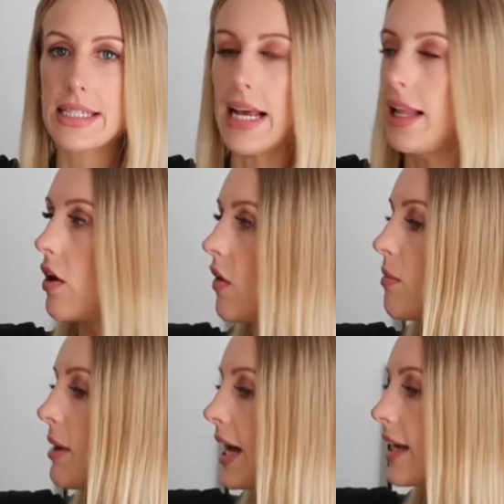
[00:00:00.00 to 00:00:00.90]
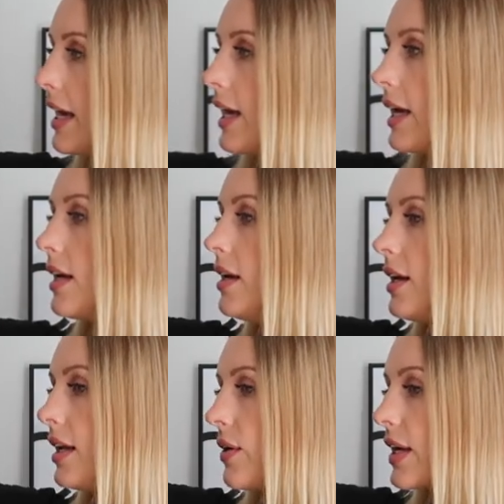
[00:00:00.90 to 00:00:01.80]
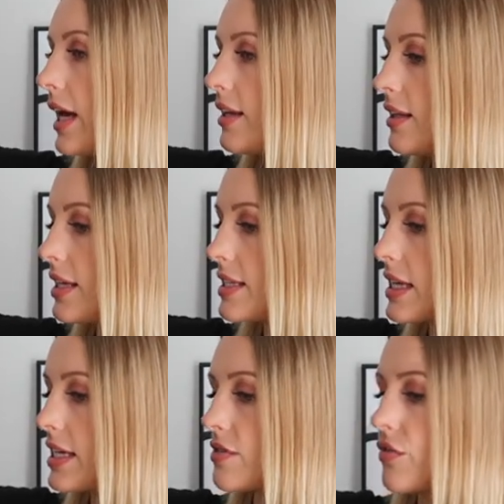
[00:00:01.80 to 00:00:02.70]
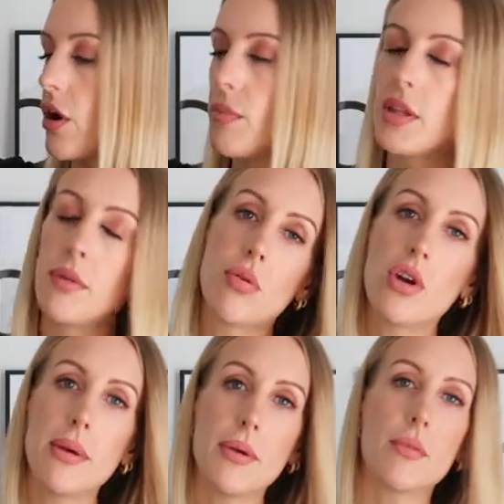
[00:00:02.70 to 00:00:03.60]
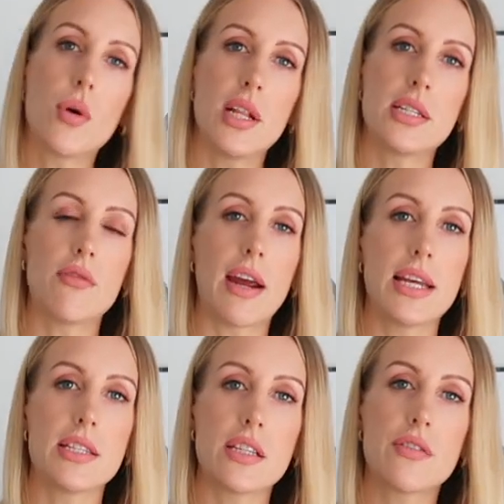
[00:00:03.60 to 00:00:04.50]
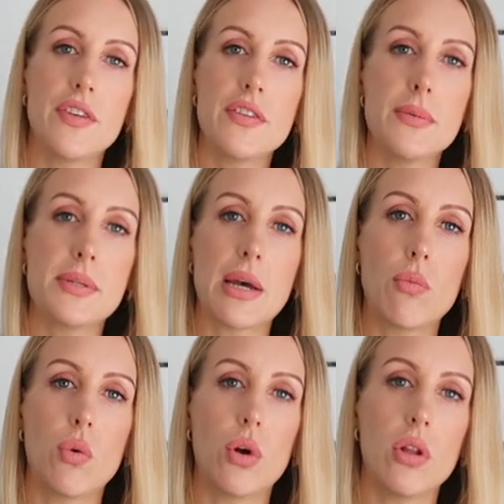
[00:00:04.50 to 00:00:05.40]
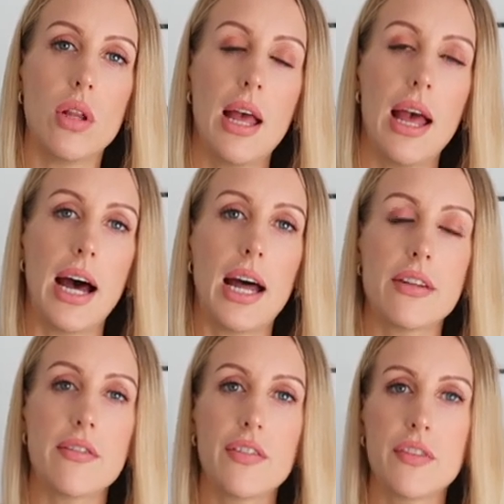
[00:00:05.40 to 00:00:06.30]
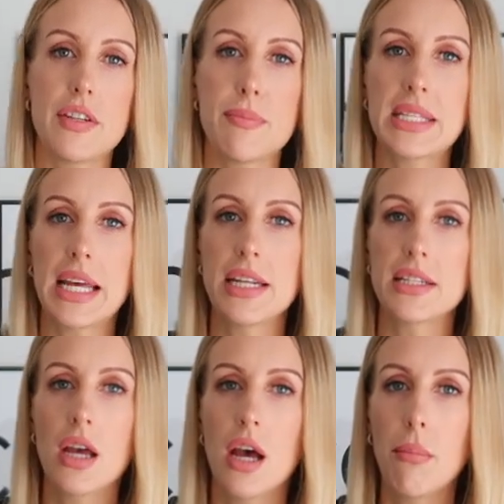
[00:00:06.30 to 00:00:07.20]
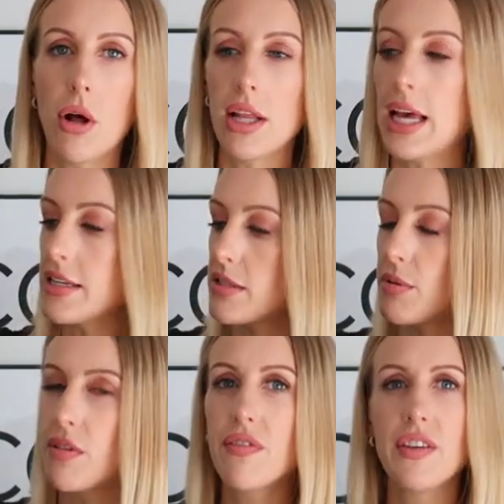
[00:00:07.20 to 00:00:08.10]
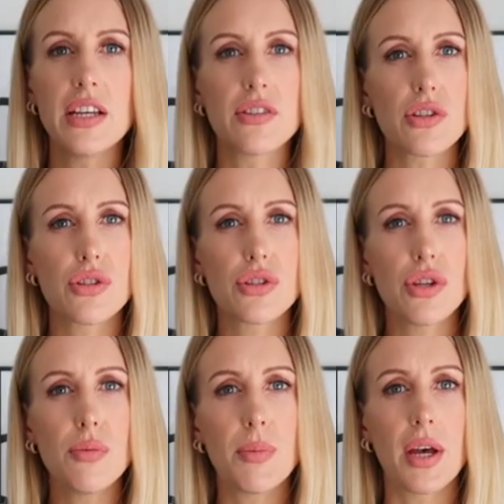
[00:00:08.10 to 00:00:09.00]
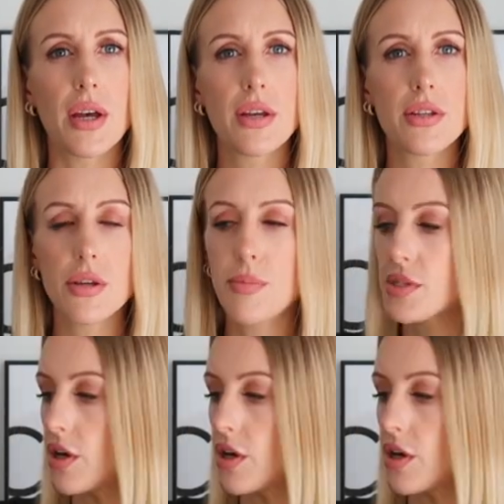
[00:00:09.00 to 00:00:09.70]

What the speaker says: detailing on the back here. Now again, this is from the premium quality range. It's 50% wool and 50% polyester, but it feels super, super